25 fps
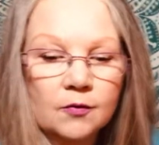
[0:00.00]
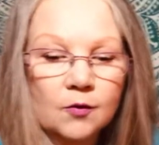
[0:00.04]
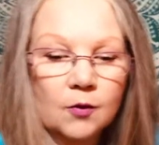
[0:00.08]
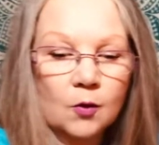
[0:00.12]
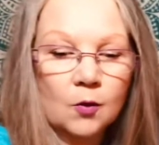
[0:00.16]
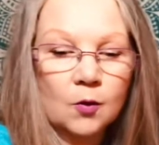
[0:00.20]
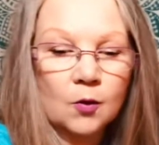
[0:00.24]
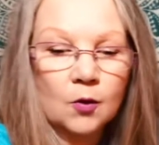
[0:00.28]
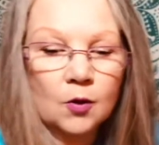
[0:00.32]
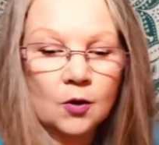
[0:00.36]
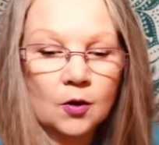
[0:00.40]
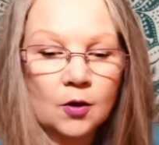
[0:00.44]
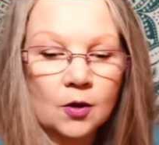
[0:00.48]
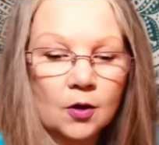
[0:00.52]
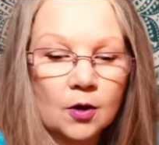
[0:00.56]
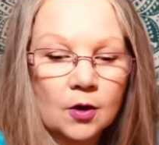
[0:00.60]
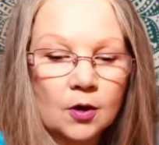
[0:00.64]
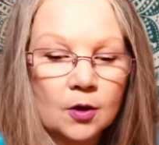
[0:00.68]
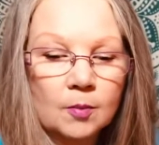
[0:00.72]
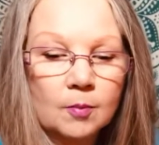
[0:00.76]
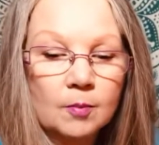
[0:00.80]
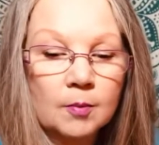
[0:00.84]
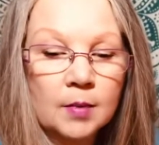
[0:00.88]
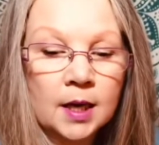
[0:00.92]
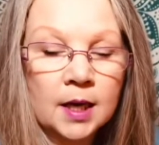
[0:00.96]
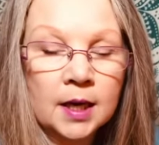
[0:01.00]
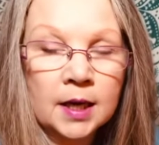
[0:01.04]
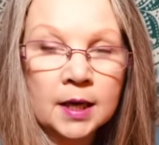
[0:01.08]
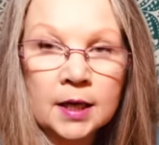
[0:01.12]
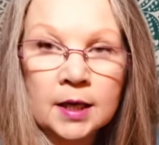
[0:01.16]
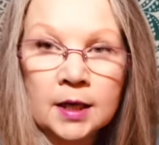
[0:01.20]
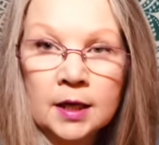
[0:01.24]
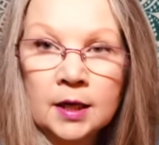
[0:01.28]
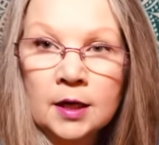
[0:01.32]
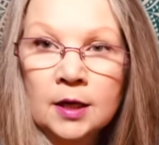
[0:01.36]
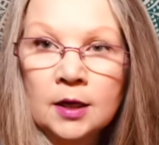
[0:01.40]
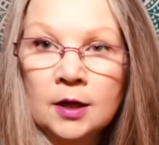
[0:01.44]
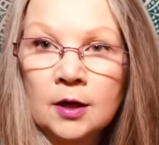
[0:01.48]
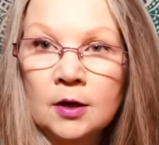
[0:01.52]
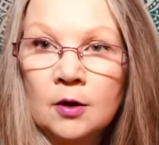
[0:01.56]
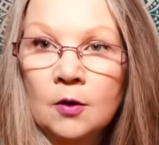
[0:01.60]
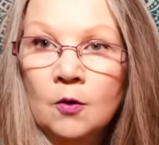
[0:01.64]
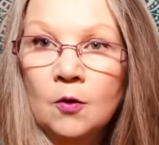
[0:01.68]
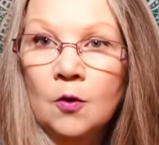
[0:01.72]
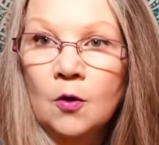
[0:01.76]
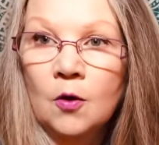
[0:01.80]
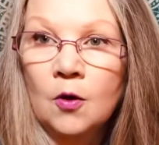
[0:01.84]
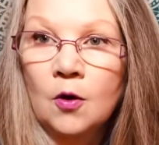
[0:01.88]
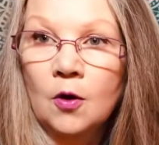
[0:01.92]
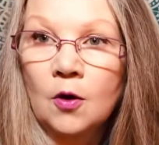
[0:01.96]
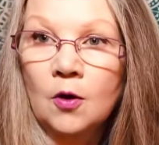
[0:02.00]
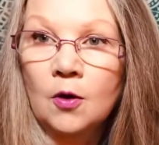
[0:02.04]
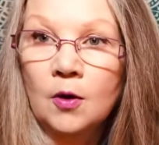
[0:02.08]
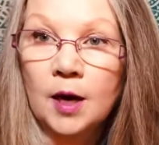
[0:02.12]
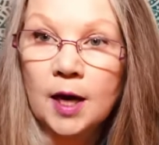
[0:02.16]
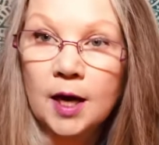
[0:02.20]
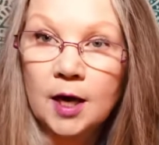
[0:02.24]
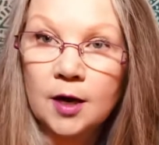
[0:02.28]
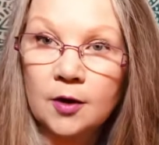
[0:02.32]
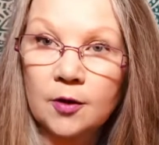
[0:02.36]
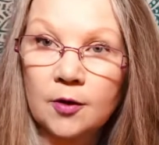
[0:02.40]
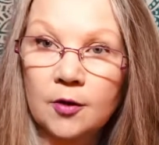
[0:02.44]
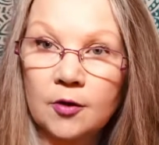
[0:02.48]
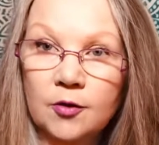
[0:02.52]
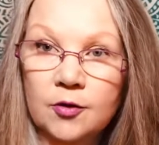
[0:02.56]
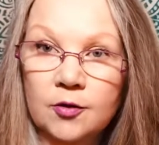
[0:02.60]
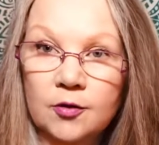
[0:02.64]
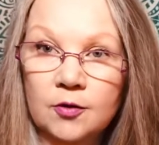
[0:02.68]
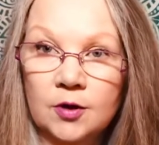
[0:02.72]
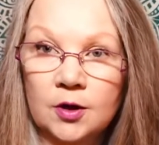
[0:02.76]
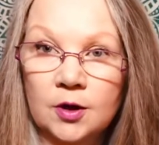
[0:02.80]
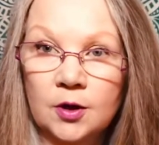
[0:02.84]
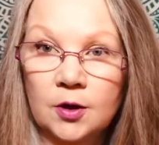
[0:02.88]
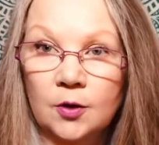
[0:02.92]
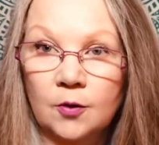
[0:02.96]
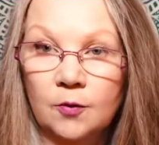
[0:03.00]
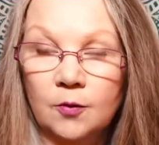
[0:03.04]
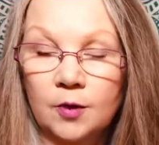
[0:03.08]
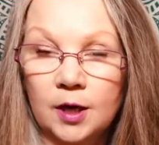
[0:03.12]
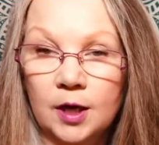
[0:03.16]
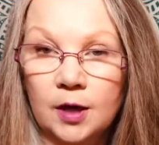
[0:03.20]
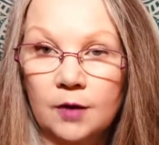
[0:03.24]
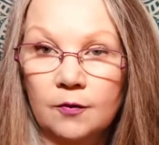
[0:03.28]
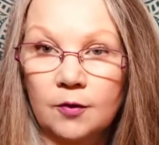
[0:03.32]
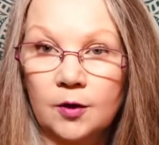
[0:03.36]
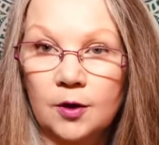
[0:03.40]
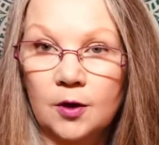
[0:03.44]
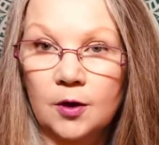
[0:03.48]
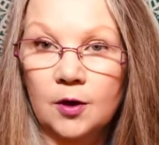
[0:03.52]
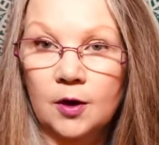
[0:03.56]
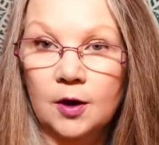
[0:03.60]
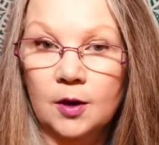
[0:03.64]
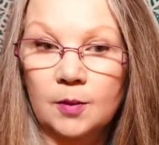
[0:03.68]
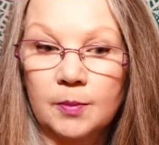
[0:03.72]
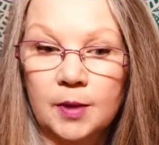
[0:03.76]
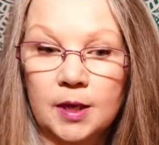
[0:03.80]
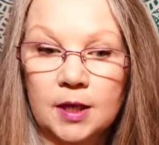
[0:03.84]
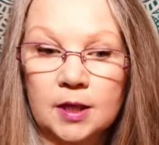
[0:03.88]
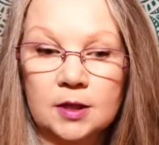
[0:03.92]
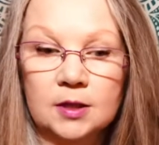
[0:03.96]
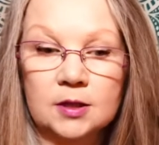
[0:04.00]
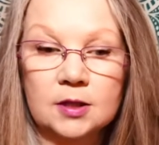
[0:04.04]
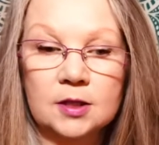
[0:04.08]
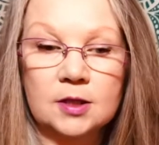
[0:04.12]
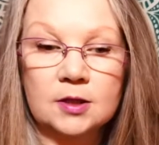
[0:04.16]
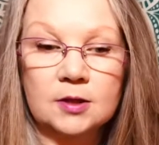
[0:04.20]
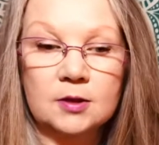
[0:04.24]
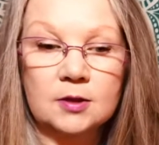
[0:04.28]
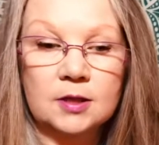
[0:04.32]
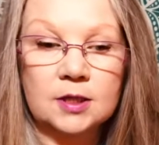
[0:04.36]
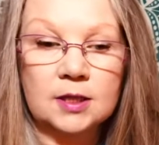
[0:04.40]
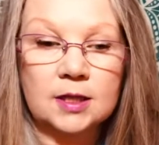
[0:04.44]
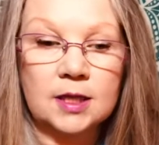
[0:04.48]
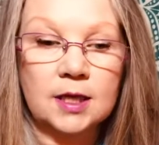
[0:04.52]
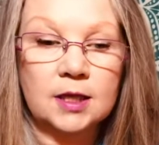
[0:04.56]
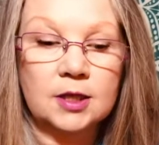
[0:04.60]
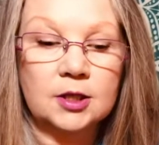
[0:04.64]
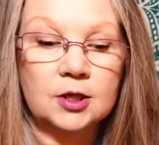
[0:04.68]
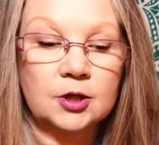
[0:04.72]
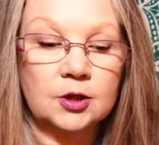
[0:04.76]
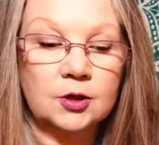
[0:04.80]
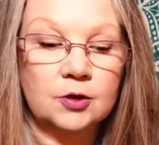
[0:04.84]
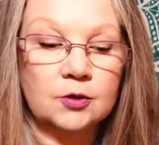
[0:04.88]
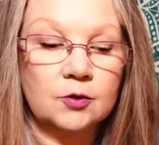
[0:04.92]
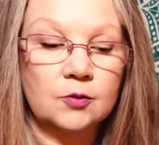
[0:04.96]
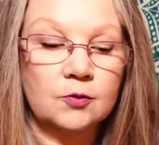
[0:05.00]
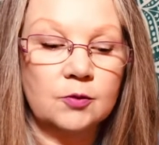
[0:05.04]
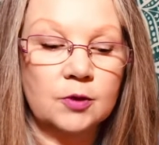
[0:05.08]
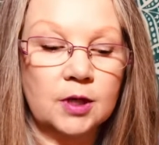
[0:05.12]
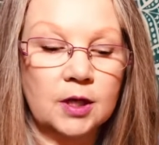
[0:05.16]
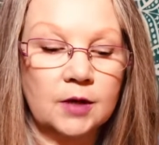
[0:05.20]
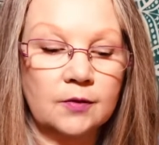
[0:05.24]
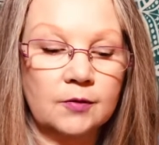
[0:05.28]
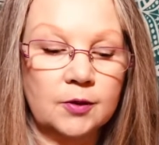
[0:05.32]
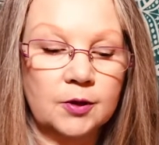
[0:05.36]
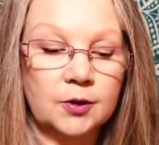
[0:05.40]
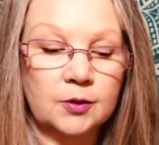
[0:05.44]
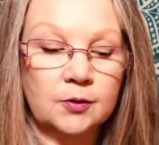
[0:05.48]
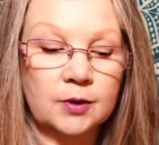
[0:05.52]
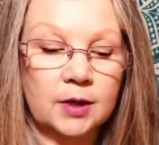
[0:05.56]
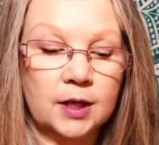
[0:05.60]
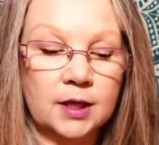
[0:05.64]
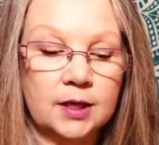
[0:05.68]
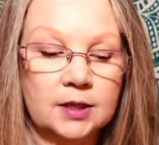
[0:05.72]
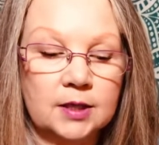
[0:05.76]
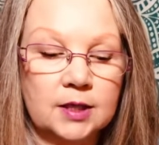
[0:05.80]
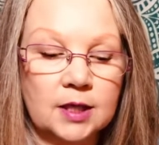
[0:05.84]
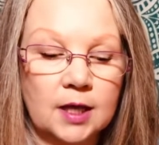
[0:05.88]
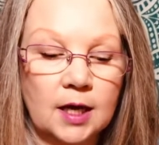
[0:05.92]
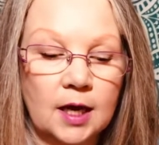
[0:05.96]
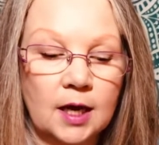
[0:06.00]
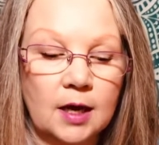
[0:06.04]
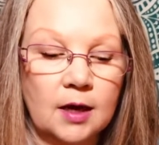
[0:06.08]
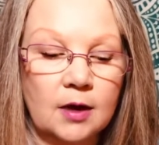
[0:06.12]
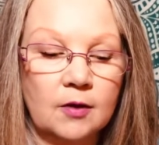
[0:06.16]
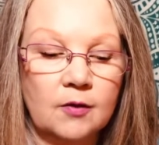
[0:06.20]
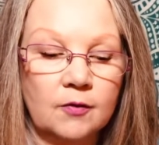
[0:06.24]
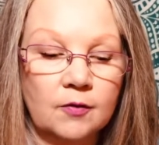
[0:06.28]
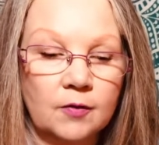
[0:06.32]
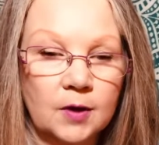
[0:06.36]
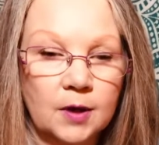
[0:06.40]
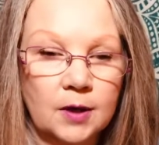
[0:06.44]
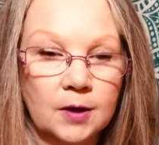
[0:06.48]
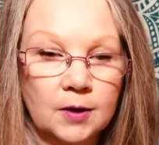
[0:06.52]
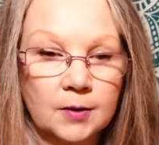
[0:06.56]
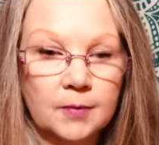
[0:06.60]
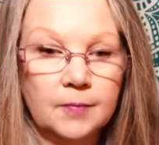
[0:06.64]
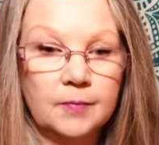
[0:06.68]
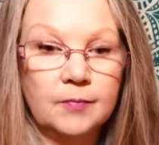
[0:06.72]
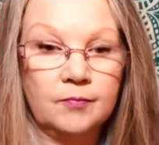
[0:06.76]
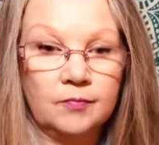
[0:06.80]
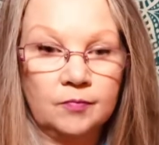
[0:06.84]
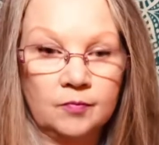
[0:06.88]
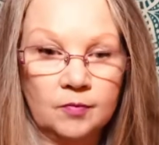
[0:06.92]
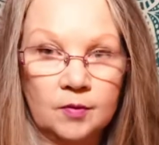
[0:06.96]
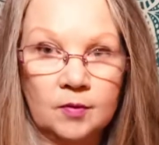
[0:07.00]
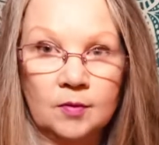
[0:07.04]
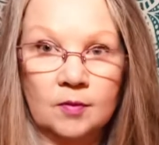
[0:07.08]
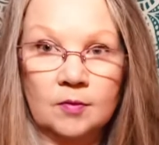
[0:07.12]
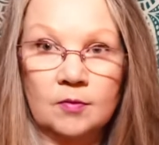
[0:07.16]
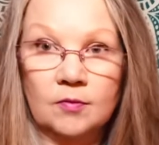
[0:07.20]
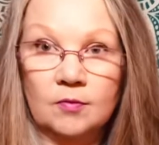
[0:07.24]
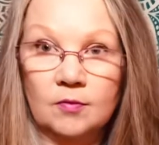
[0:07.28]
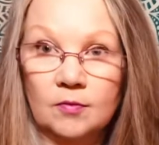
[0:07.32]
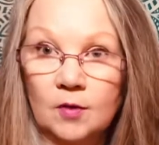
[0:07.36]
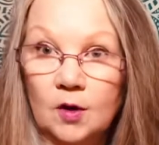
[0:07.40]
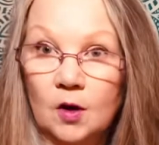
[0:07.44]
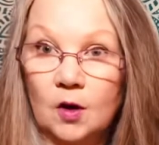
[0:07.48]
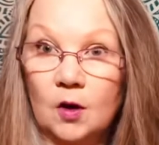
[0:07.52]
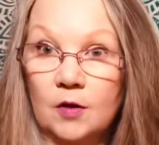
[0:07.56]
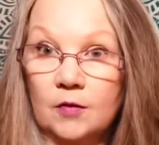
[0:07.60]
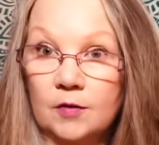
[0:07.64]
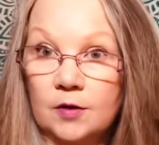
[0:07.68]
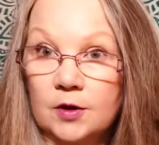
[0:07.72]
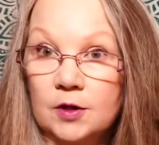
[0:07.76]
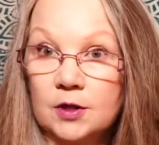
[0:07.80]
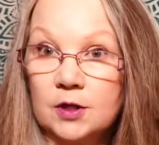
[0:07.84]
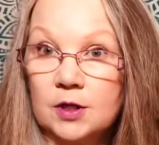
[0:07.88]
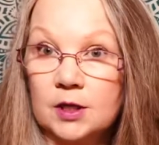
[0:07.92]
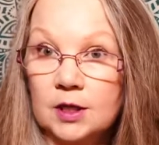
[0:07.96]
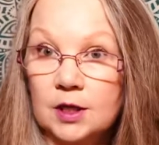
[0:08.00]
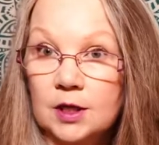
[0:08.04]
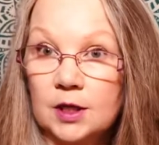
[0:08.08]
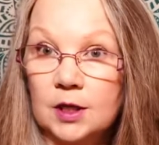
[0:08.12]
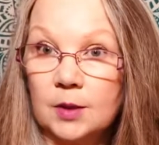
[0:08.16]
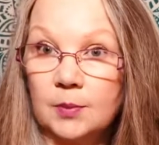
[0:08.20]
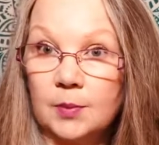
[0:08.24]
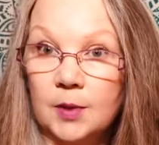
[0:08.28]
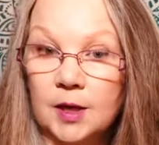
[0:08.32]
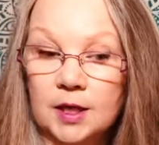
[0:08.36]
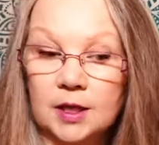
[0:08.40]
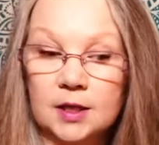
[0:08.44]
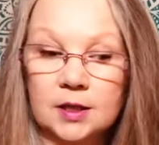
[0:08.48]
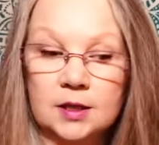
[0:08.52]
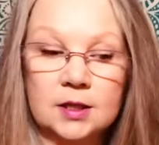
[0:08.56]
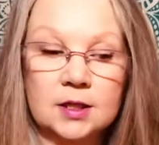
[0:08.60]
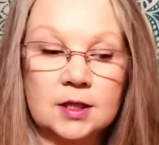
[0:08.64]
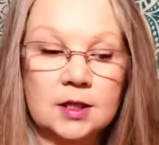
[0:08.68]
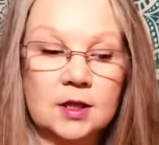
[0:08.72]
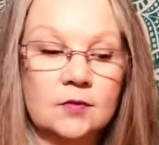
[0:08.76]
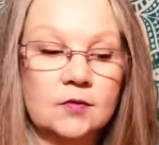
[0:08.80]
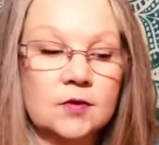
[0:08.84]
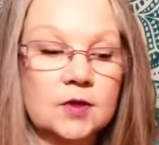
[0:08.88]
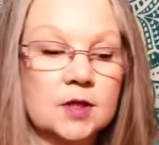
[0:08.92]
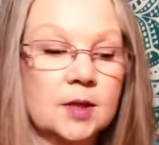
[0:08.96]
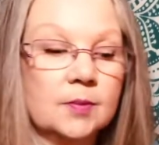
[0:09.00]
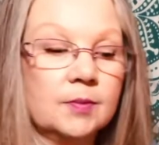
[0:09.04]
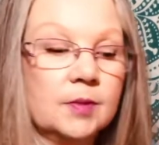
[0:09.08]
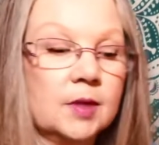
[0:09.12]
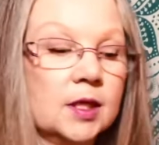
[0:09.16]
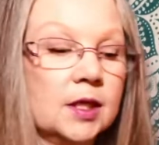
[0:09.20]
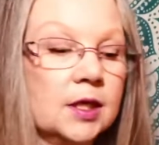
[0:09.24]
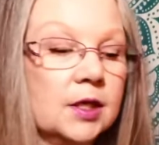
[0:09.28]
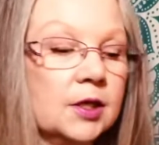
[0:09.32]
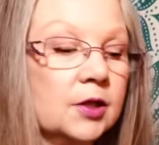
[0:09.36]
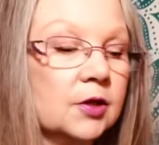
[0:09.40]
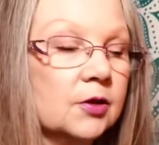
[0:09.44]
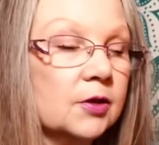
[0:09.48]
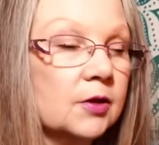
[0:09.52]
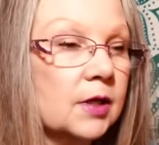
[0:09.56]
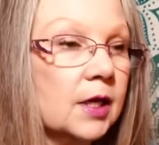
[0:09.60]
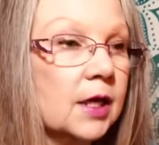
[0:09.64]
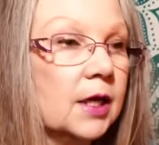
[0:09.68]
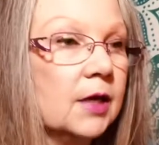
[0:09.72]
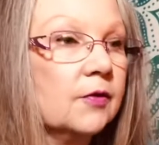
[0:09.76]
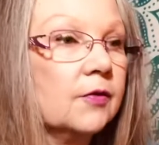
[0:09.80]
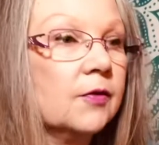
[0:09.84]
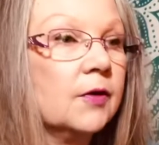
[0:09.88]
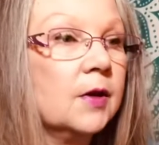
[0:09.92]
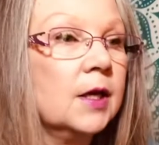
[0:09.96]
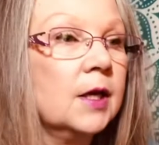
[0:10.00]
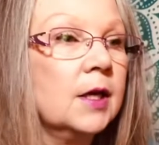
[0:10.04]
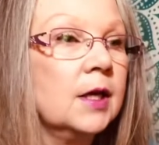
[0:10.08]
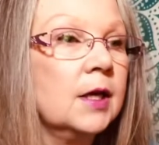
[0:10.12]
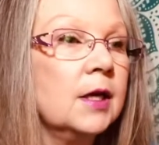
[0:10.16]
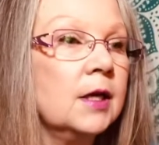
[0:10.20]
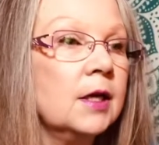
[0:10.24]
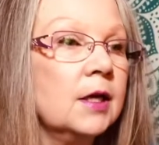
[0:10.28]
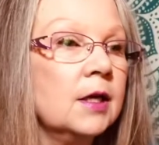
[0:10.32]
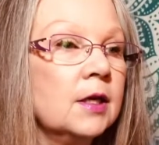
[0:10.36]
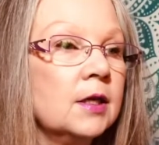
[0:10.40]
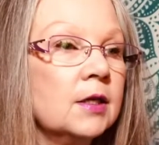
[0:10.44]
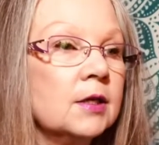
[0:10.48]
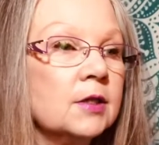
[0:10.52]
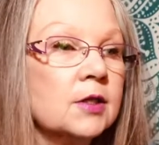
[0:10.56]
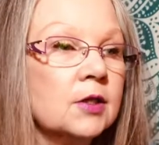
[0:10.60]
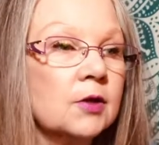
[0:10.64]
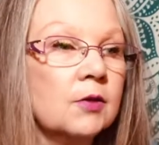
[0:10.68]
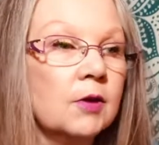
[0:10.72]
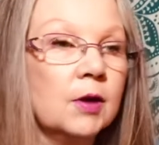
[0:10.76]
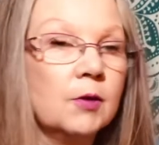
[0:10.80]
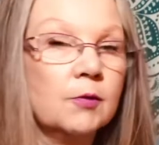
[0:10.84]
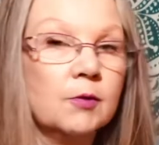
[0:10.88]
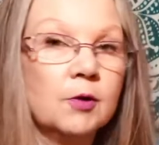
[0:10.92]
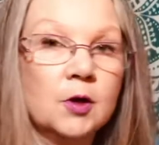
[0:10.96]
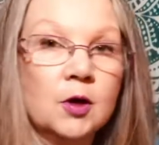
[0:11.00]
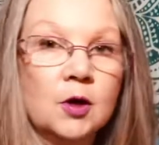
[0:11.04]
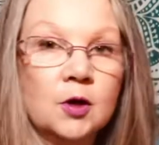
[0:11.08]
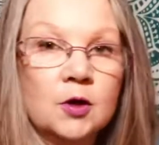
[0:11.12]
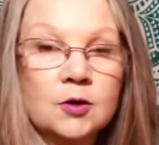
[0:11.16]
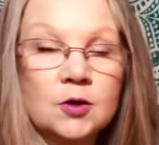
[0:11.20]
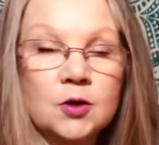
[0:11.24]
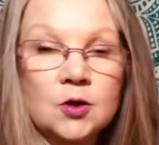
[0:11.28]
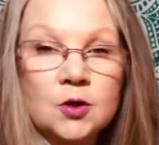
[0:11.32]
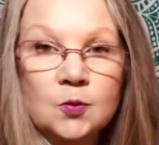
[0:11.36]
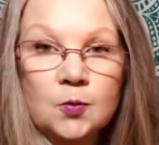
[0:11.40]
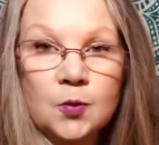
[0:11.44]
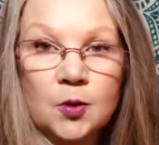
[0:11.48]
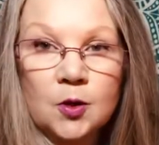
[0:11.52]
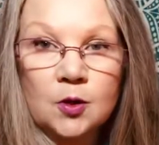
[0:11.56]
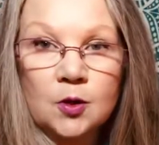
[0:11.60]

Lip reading: or money or health, you know, whatever abundance looks like to you, whatever you'd like to have. Obviously an abundance of something in your life. So I will also pull